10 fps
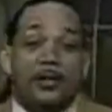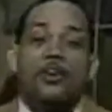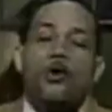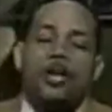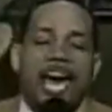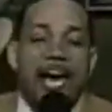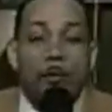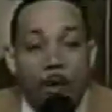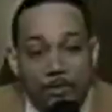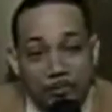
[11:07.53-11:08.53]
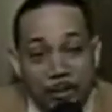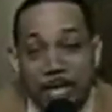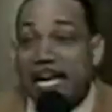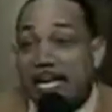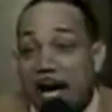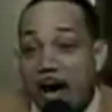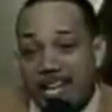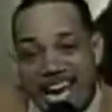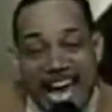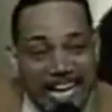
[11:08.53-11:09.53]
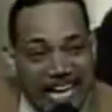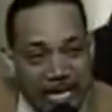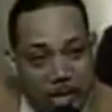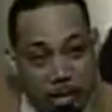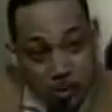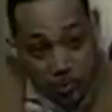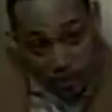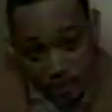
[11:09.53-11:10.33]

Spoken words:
You can't whisper and God not hear you.